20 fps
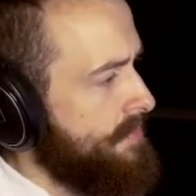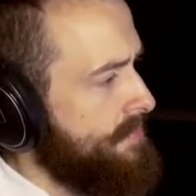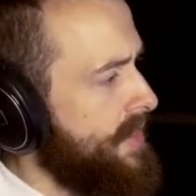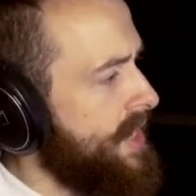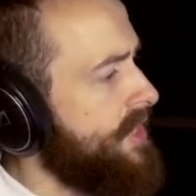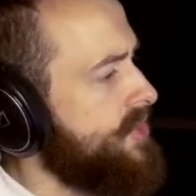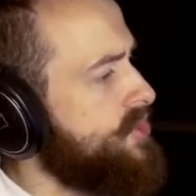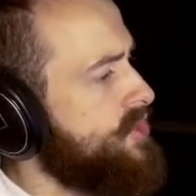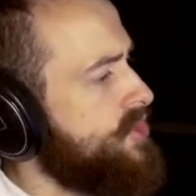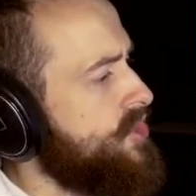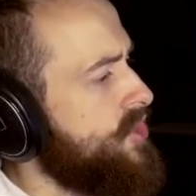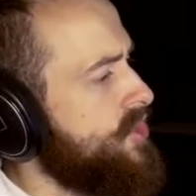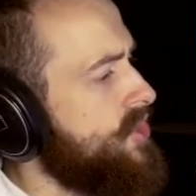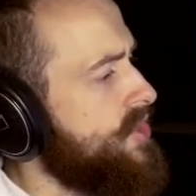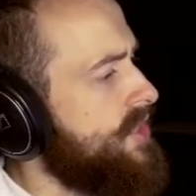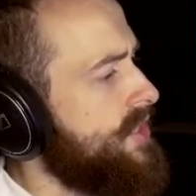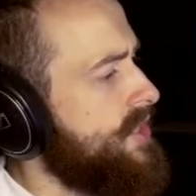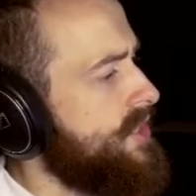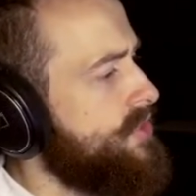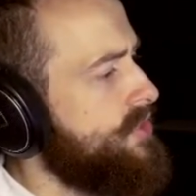Make
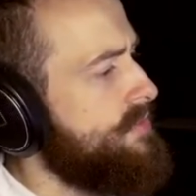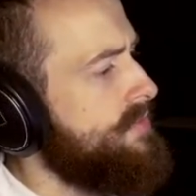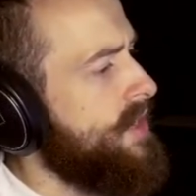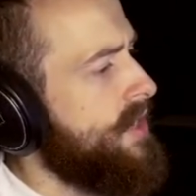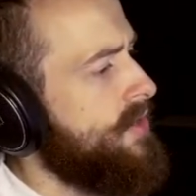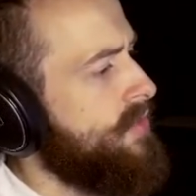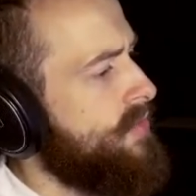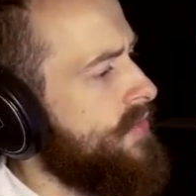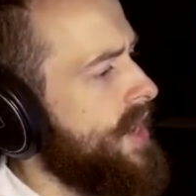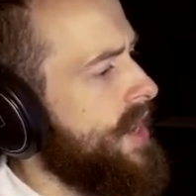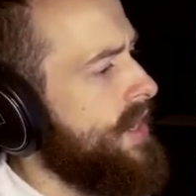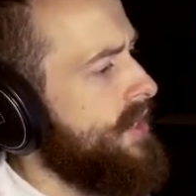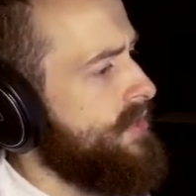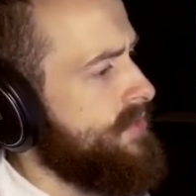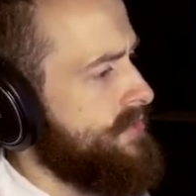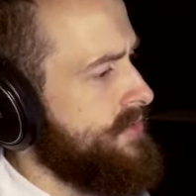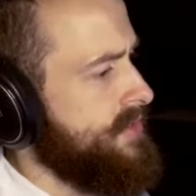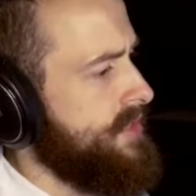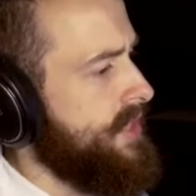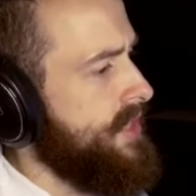sure that you make a
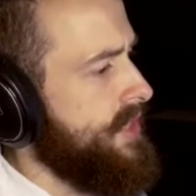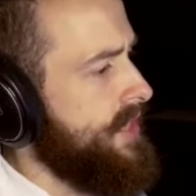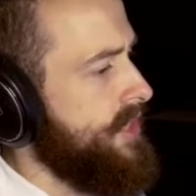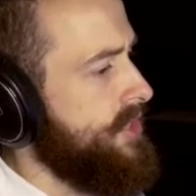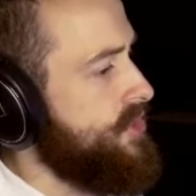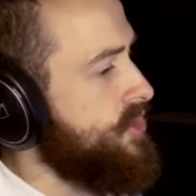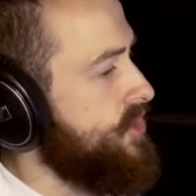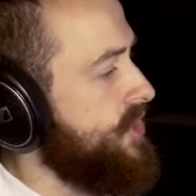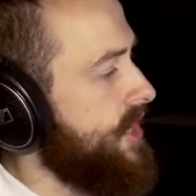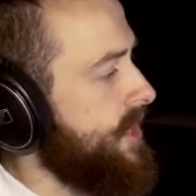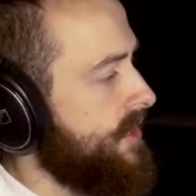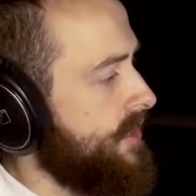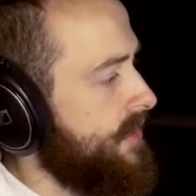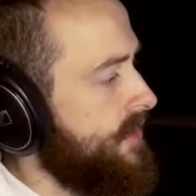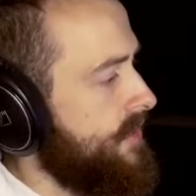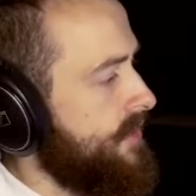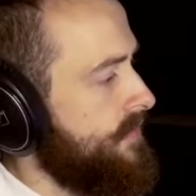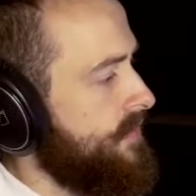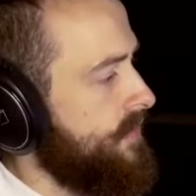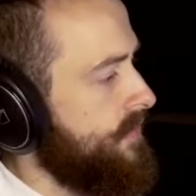round and check
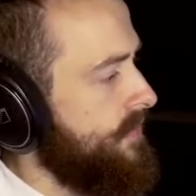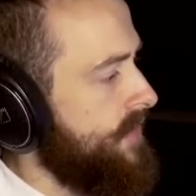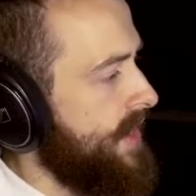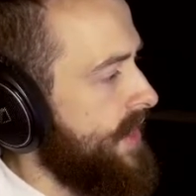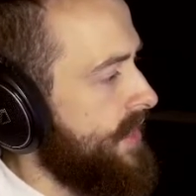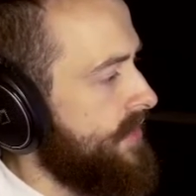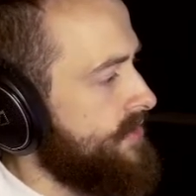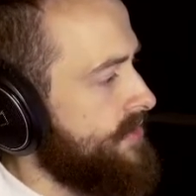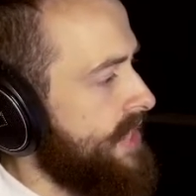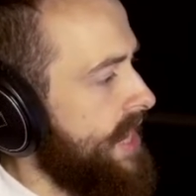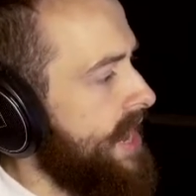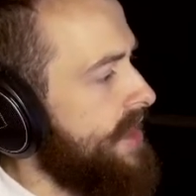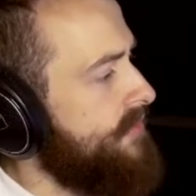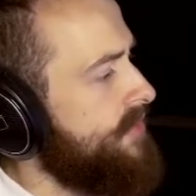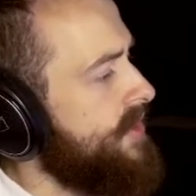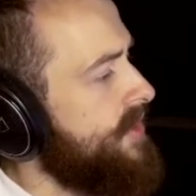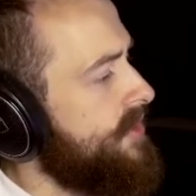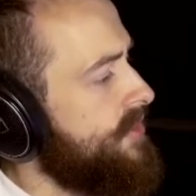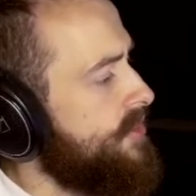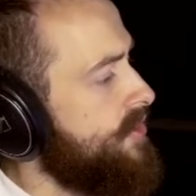for fires
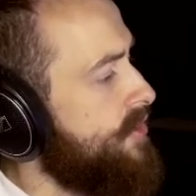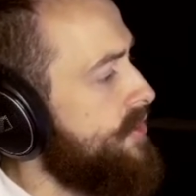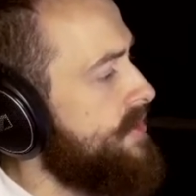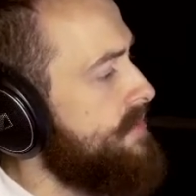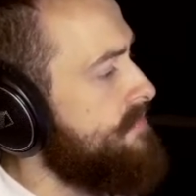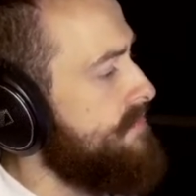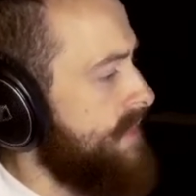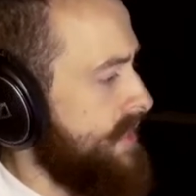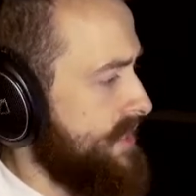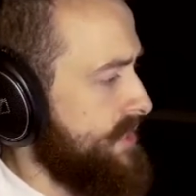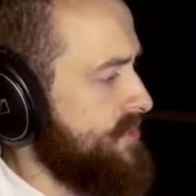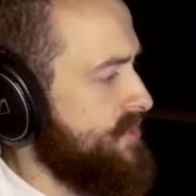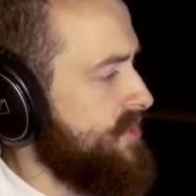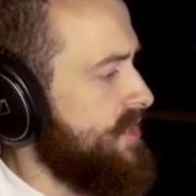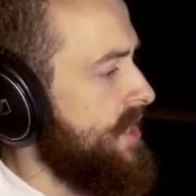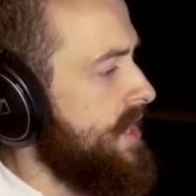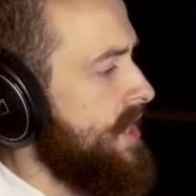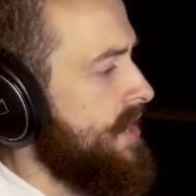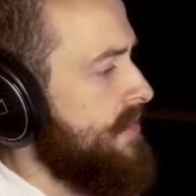every thirty minutes.